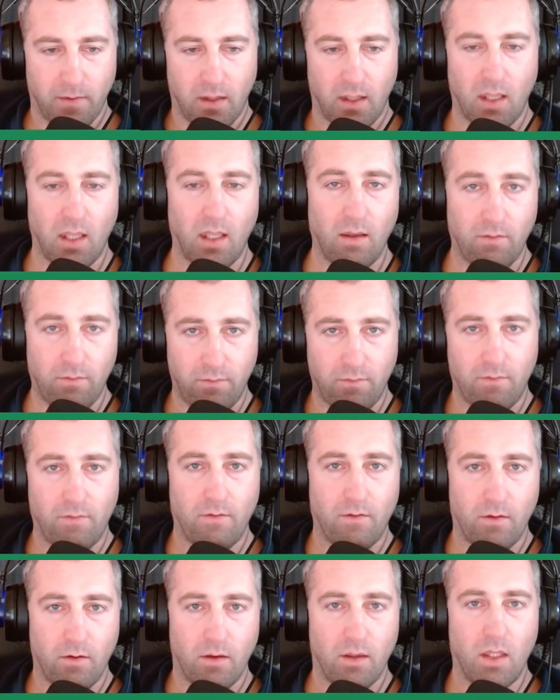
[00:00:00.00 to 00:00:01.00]
If
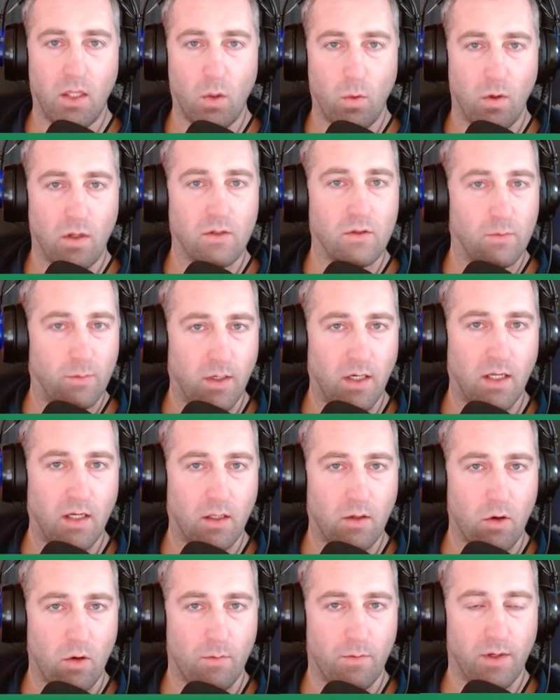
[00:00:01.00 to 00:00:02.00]
you want to buy the
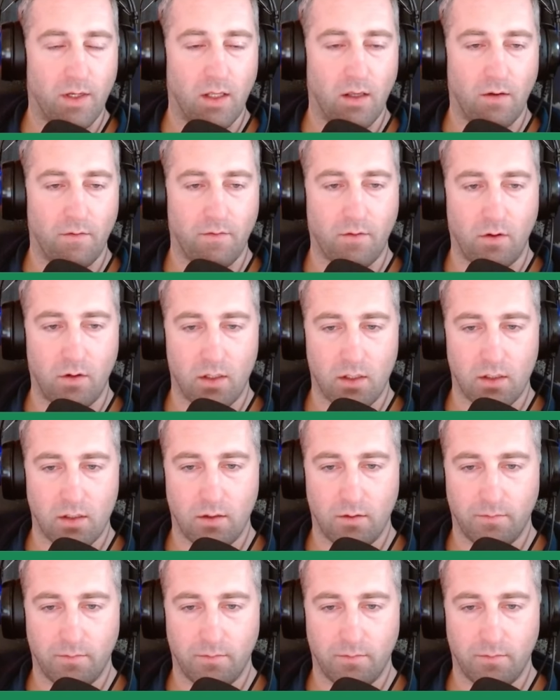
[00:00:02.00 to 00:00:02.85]
company, of course.